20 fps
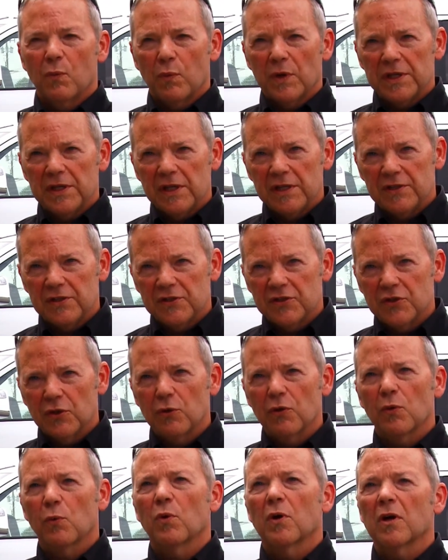We need to
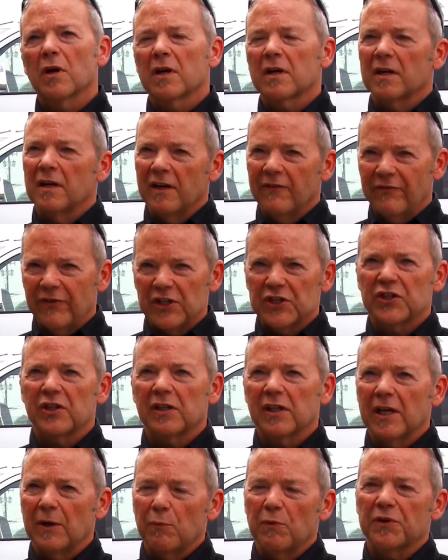do the work
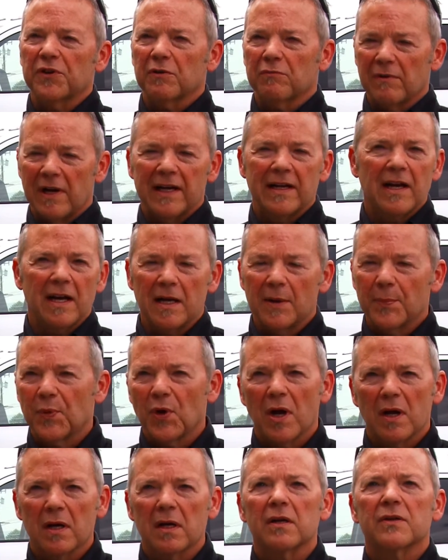efficiently with the right kind of
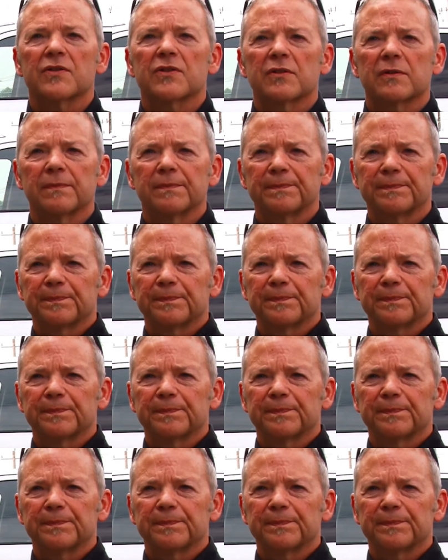products.